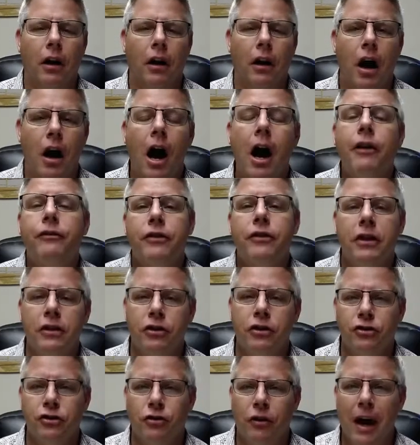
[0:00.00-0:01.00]
often
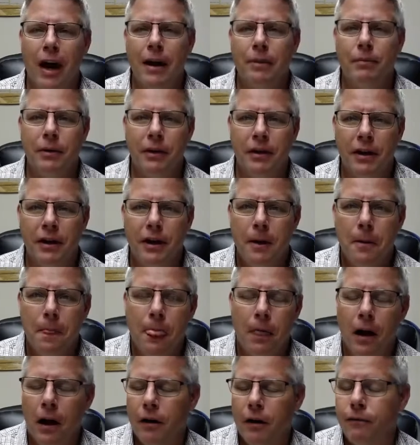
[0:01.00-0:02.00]
describing
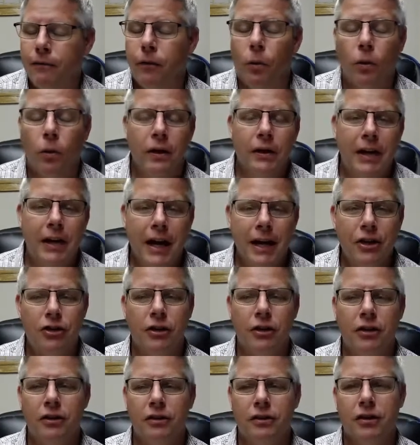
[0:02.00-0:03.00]
foreign
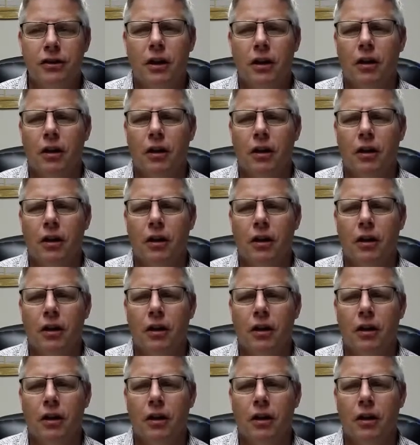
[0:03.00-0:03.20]
nations,